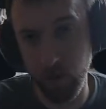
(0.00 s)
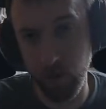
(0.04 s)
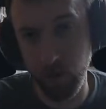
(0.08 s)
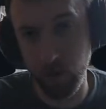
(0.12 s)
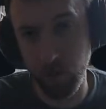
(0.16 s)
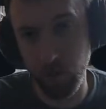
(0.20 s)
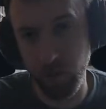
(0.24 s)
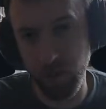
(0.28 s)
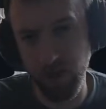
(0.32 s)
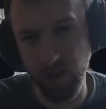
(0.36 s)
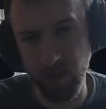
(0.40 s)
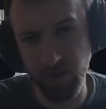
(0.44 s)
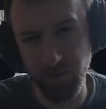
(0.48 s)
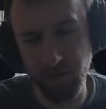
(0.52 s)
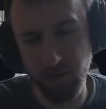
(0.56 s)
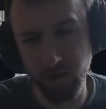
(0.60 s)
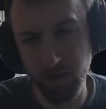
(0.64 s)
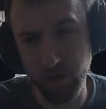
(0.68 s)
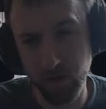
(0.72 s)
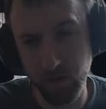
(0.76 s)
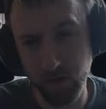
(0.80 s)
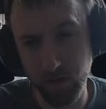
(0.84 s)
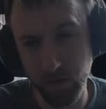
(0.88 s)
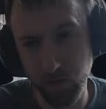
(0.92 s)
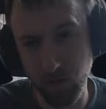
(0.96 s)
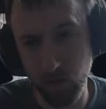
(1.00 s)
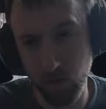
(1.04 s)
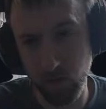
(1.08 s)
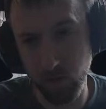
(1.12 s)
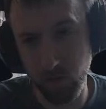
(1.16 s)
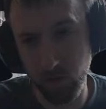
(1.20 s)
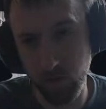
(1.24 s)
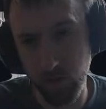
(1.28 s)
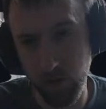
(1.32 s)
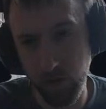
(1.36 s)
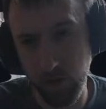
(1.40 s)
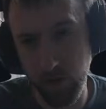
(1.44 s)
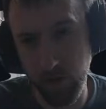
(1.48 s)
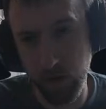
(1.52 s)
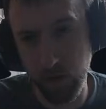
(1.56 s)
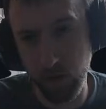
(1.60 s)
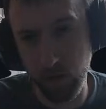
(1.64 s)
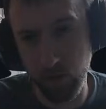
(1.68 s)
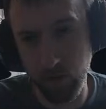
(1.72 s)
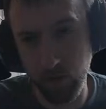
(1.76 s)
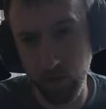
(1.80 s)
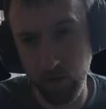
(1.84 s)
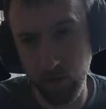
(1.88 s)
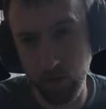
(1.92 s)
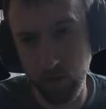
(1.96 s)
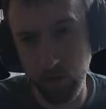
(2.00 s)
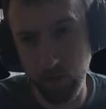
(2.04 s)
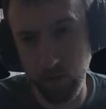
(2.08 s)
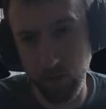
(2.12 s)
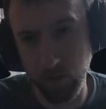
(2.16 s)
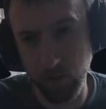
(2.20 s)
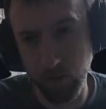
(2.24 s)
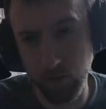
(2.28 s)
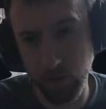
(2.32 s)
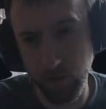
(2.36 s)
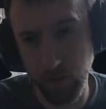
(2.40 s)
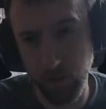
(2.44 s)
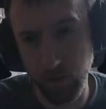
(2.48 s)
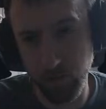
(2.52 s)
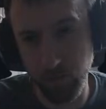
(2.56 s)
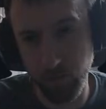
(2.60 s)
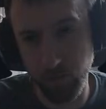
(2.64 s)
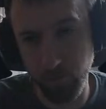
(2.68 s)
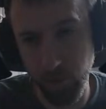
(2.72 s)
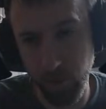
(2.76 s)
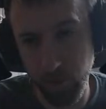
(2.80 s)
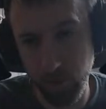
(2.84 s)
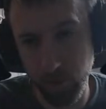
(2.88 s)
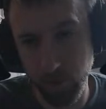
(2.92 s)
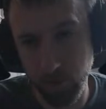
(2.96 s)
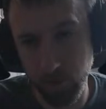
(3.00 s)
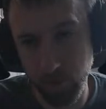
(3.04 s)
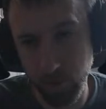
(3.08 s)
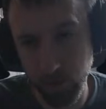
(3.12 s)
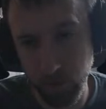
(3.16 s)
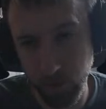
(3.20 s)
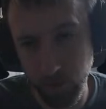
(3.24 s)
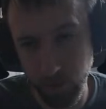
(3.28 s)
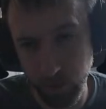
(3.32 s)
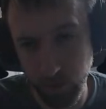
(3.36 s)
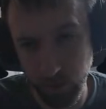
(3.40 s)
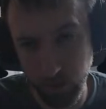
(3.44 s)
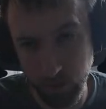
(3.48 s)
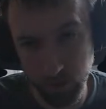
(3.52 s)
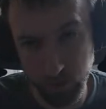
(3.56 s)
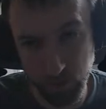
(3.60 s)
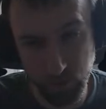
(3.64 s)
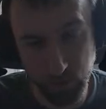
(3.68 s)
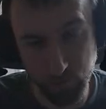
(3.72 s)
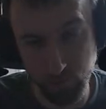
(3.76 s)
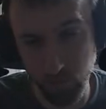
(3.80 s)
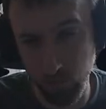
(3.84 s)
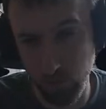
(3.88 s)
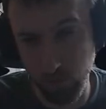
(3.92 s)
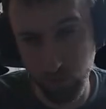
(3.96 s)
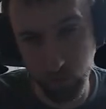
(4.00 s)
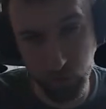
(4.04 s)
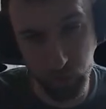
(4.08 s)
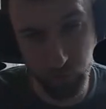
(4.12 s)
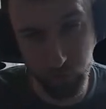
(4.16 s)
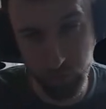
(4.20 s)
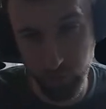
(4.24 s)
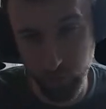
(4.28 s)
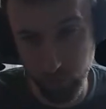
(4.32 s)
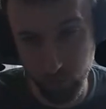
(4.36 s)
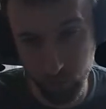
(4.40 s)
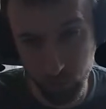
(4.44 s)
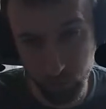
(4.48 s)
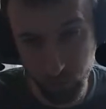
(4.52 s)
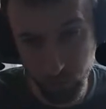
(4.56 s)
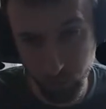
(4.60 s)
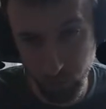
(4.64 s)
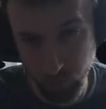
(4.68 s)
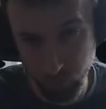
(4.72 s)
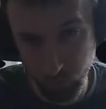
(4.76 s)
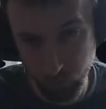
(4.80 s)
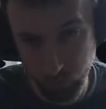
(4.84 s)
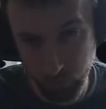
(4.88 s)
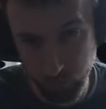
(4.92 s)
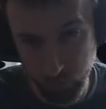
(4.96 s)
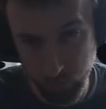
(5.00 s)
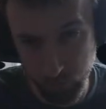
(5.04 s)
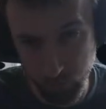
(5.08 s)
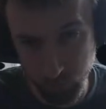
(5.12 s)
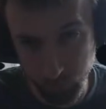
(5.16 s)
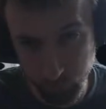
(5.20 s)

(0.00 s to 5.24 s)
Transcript: But yeah, very hard coded right now, and then you just have the vector, and then I just have a lerp that lerps between.